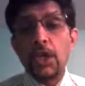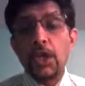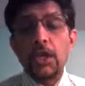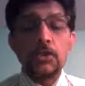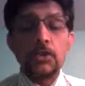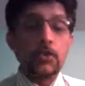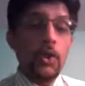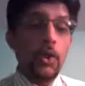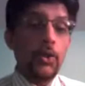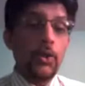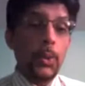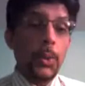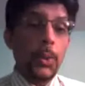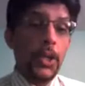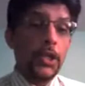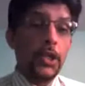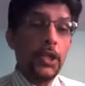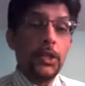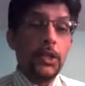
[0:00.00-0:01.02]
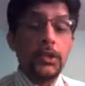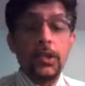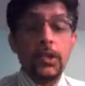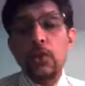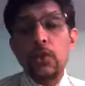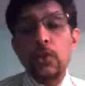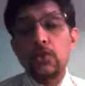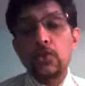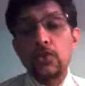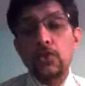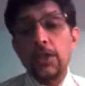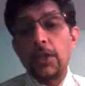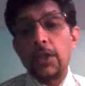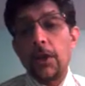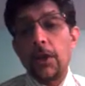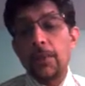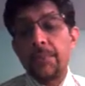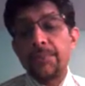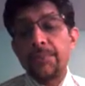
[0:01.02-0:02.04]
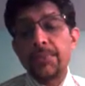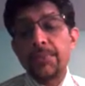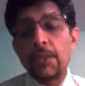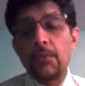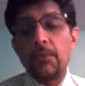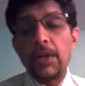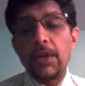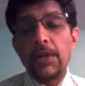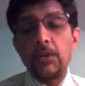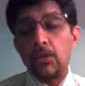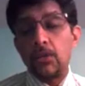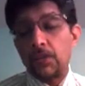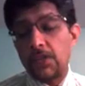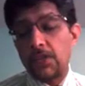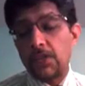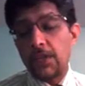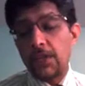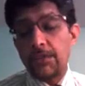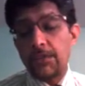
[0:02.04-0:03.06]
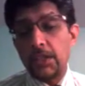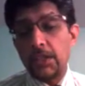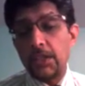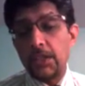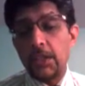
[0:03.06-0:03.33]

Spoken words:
saw to it that Australia went to safety